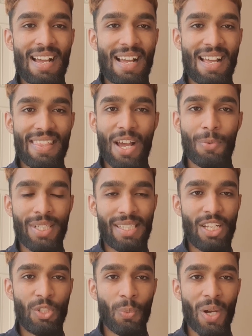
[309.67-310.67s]
That was
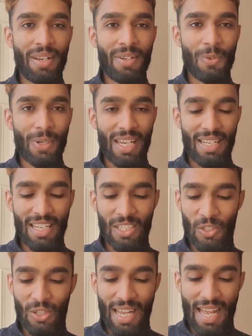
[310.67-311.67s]
stage 1. Okay,
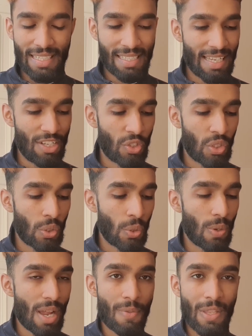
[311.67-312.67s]
let's look at stage
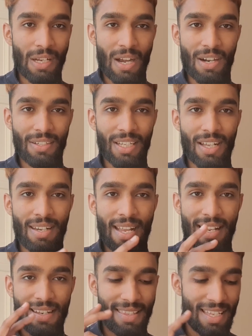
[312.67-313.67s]
2, how the car done
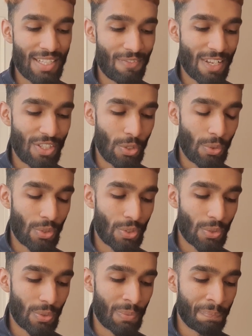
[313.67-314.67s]
in this video.
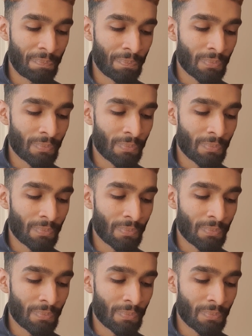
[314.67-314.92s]
So